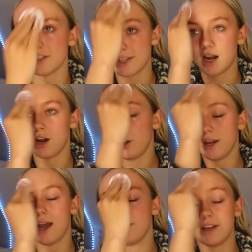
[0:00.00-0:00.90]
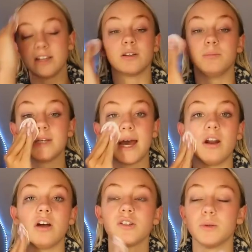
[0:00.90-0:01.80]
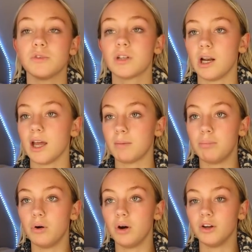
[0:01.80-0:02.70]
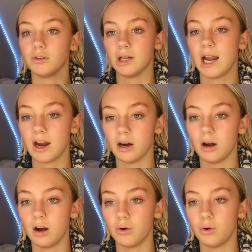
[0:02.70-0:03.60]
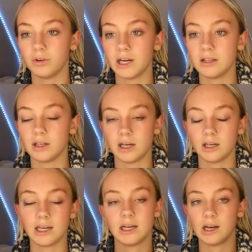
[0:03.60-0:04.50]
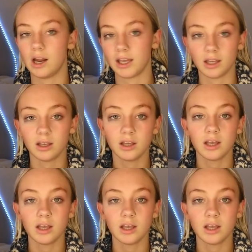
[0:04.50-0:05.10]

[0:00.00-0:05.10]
as I said, I already have, like, some tan on, so I'm just gonna, like, put another layer on overneath. I didn't, like,